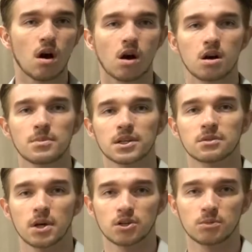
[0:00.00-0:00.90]

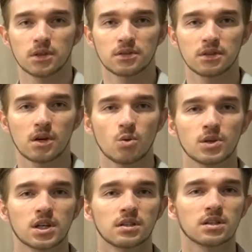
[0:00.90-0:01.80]
RMS measurements,
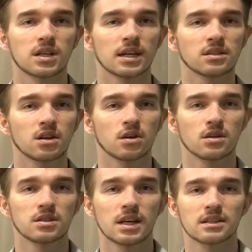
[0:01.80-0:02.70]
which can detect
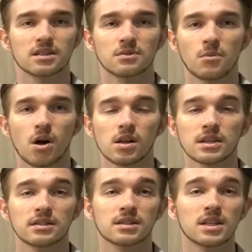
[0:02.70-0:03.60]
currents as small
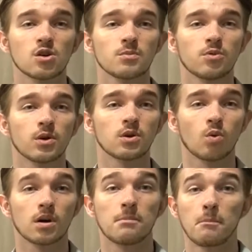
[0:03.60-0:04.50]
as 0.1
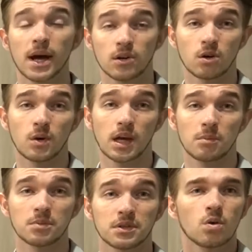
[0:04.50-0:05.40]

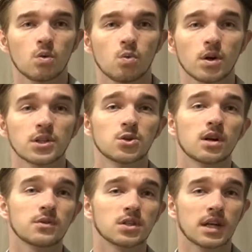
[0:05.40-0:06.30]
microamps. Once you
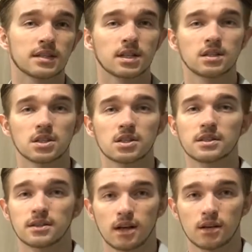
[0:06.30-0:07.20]
have your test
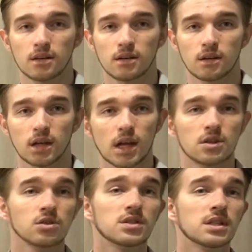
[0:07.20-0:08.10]
conditions set,
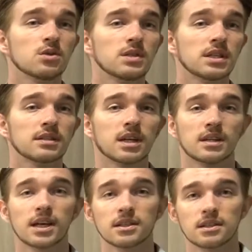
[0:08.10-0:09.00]
and your DUT is
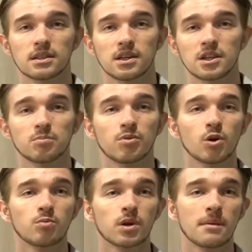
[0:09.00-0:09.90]
connected in the
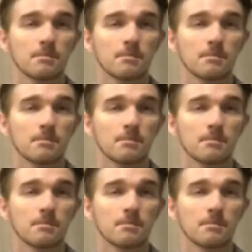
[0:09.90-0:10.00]
appropriate